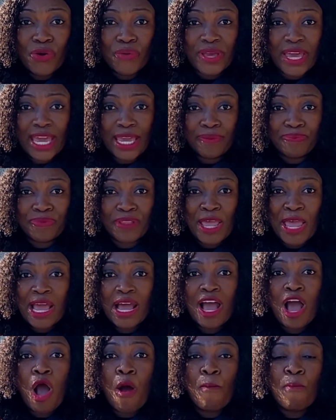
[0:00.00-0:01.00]
Okay,
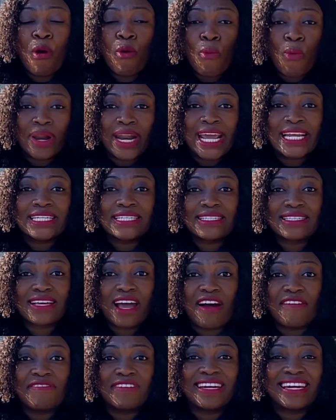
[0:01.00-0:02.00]
but what I
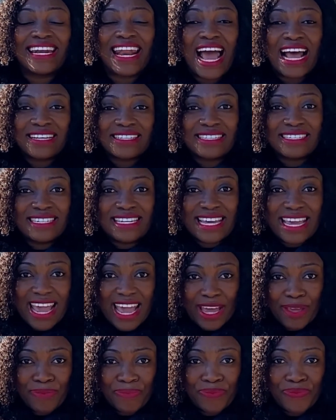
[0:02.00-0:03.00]
discovered last
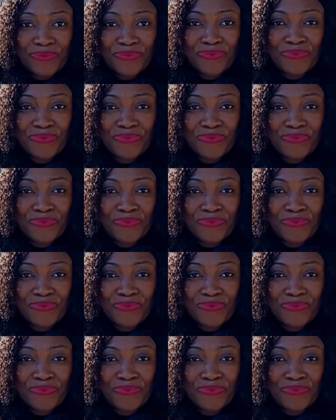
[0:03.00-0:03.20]
year